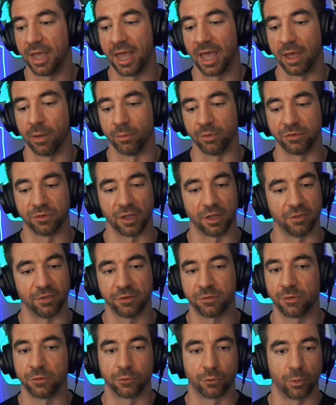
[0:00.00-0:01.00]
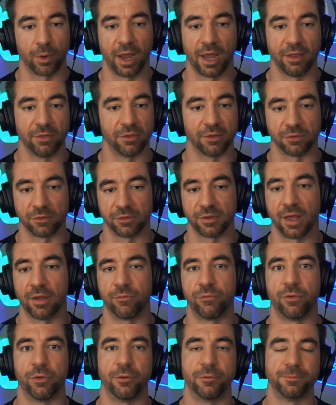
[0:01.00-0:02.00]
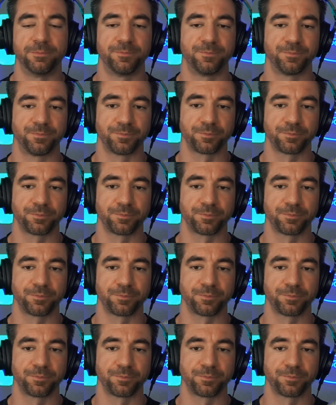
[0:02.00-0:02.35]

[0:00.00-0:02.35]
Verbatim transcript: And we said, this is great. This is helpful.